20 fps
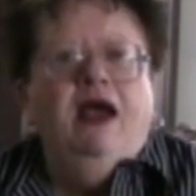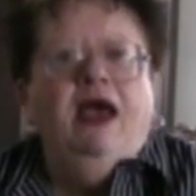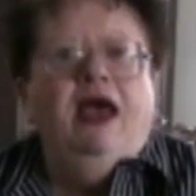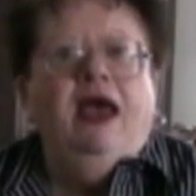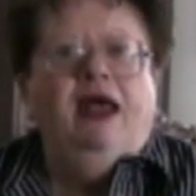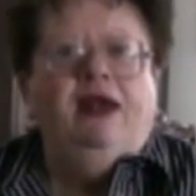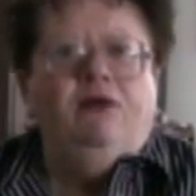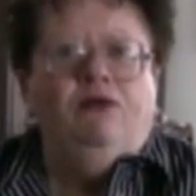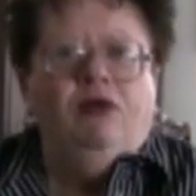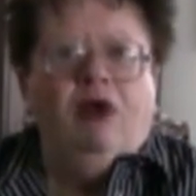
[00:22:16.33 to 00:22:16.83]

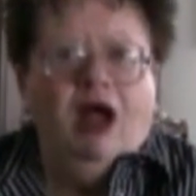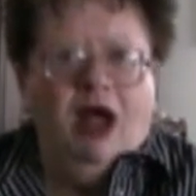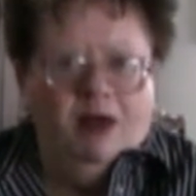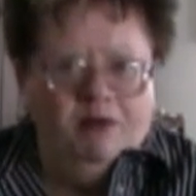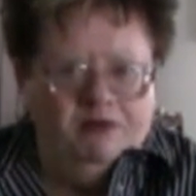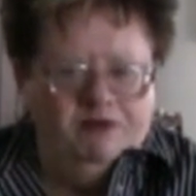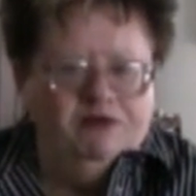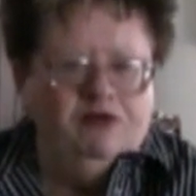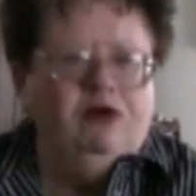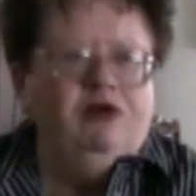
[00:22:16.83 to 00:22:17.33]
And
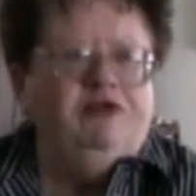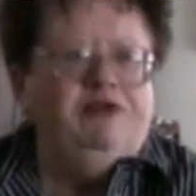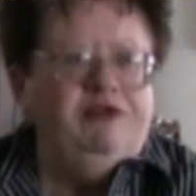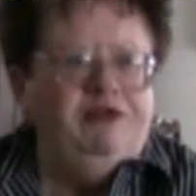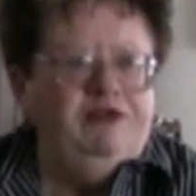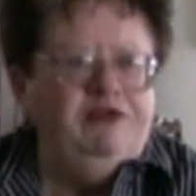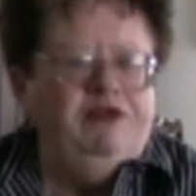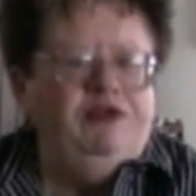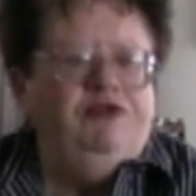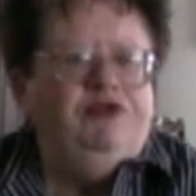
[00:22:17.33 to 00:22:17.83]
Rob, of course,
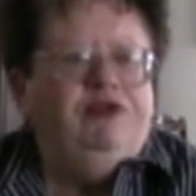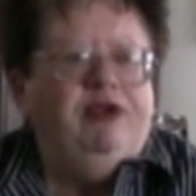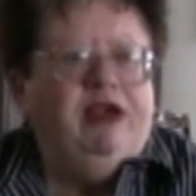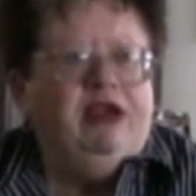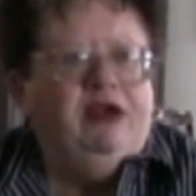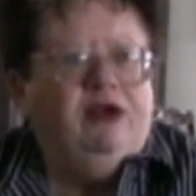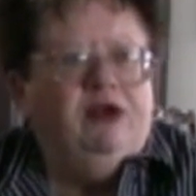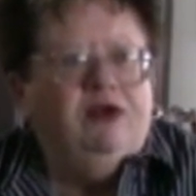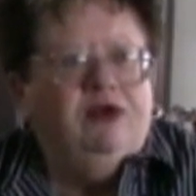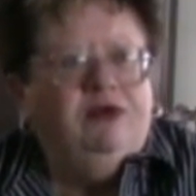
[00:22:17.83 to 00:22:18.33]
is a
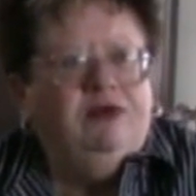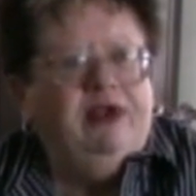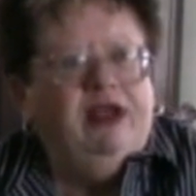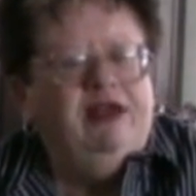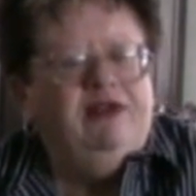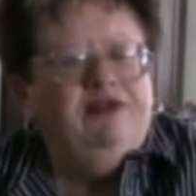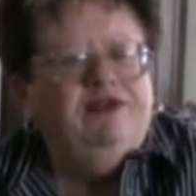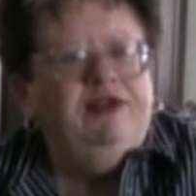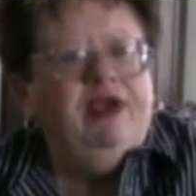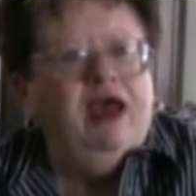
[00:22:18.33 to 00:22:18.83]
trainer
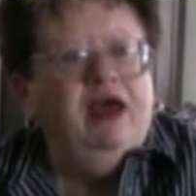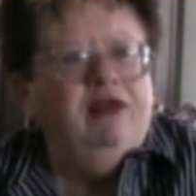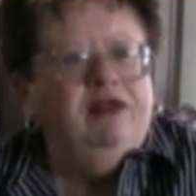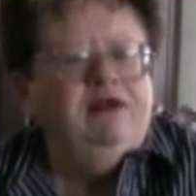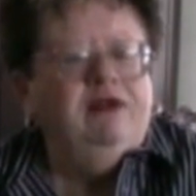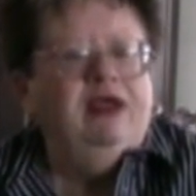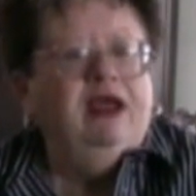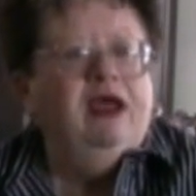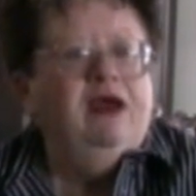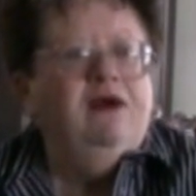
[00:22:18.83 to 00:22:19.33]
down
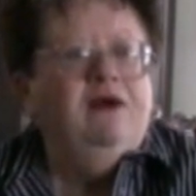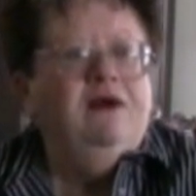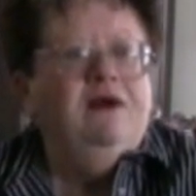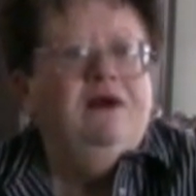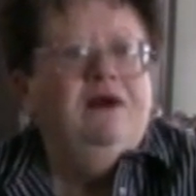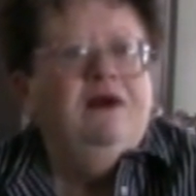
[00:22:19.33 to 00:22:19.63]
south now.